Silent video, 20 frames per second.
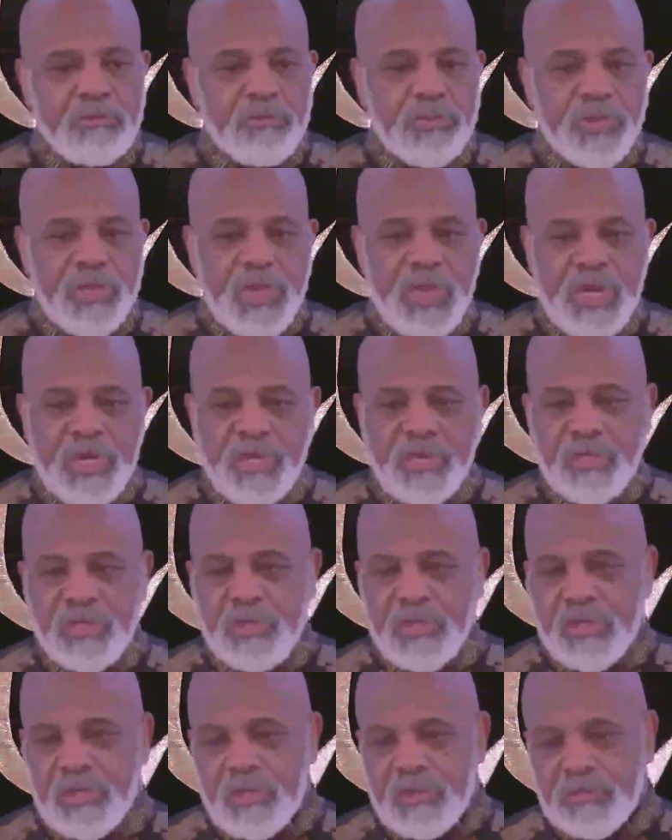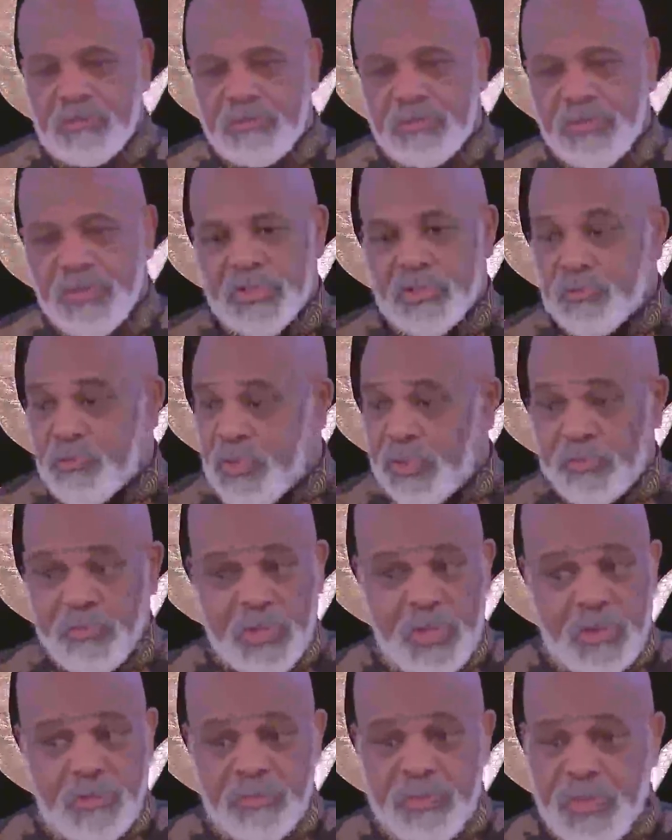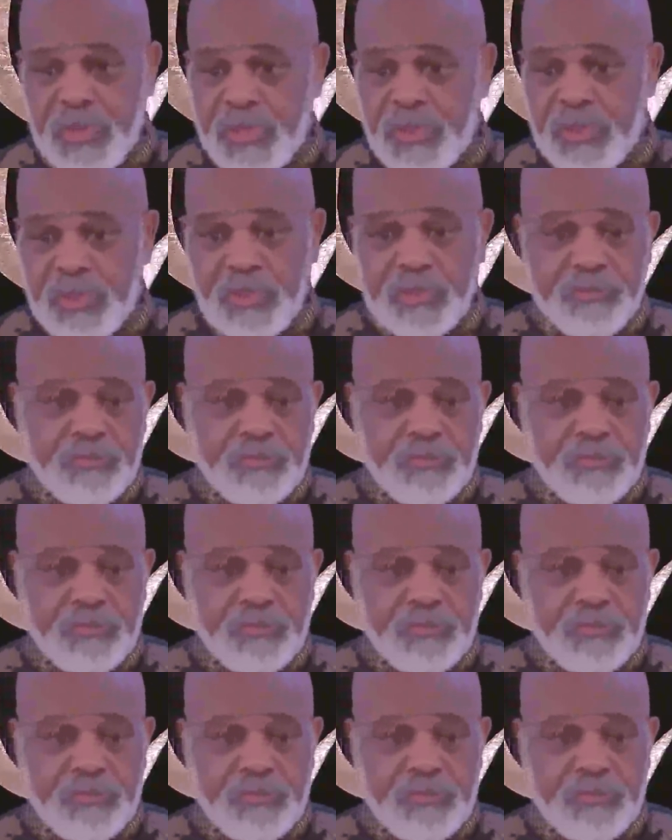but I express my opinion